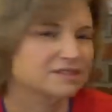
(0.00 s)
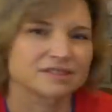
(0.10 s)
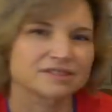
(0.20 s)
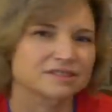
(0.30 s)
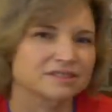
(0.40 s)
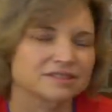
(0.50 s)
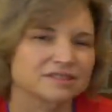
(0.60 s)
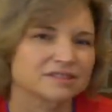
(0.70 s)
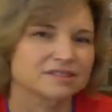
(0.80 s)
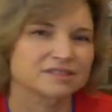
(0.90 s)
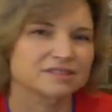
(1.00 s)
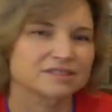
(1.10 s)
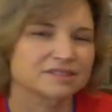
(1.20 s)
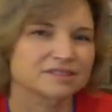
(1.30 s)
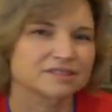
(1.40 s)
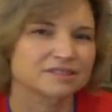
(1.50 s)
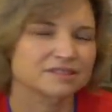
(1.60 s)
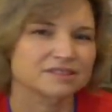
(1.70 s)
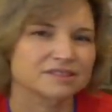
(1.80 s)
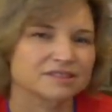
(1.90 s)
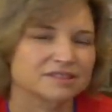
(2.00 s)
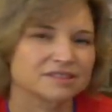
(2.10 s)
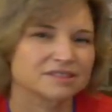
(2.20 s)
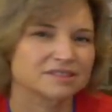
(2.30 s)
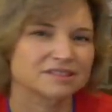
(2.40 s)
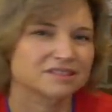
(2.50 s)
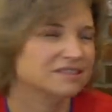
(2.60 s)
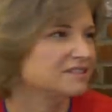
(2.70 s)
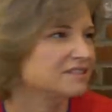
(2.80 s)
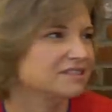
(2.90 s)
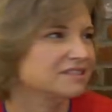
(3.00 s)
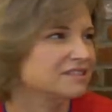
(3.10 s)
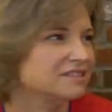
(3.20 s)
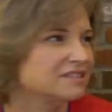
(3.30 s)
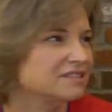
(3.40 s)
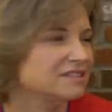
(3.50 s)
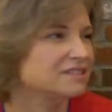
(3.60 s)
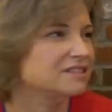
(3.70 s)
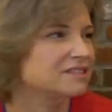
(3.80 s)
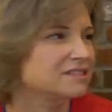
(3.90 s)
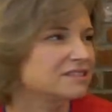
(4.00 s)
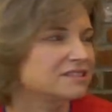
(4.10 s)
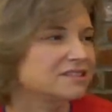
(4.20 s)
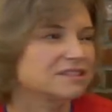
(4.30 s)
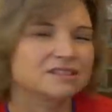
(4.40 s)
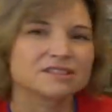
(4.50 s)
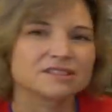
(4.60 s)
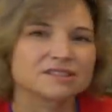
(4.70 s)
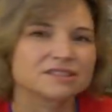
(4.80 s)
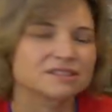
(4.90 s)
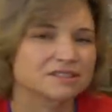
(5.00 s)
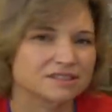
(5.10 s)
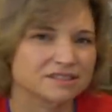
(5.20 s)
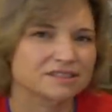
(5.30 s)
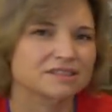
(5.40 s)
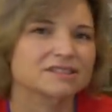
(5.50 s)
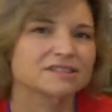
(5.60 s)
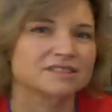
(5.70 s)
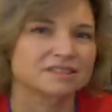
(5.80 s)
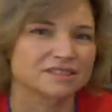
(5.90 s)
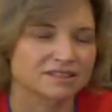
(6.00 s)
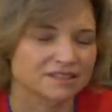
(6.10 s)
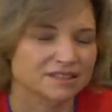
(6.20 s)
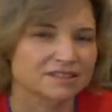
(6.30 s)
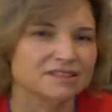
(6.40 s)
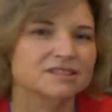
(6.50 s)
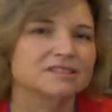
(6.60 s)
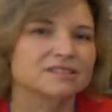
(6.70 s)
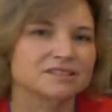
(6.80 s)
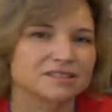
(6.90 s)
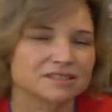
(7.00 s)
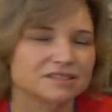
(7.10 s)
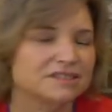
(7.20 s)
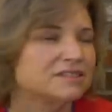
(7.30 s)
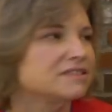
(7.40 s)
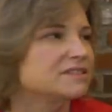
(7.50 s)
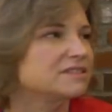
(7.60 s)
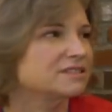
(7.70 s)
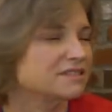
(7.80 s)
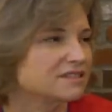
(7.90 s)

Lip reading: [no speech]